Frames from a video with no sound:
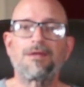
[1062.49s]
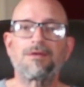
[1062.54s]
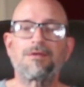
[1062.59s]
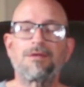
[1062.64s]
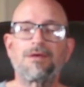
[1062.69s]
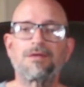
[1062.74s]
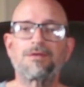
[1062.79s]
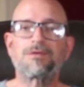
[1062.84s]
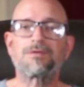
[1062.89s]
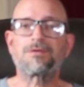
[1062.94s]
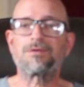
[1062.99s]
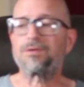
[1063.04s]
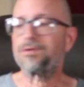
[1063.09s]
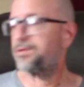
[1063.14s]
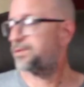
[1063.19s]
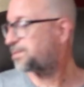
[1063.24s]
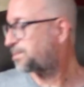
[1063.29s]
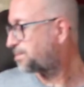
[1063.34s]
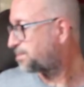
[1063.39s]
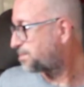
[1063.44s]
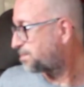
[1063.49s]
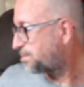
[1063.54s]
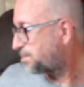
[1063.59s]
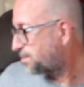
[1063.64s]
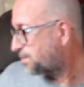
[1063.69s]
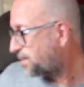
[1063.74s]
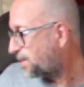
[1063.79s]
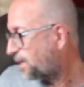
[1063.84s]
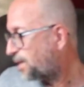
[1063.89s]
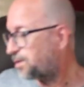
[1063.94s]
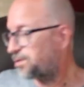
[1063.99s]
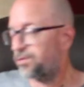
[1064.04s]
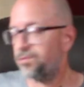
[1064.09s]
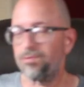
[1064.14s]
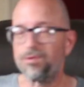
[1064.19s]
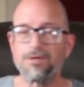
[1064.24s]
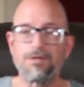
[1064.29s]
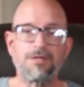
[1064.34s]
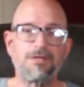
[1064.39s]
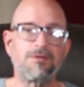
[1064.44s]
Dexter, I don't know
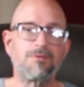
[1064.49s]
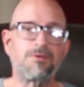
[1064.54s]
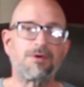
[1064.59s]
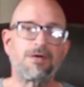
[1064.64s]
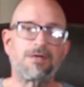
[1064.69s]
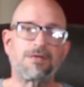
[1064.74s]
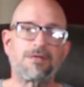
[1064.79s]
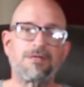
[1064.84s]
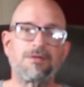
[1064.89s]
where he went.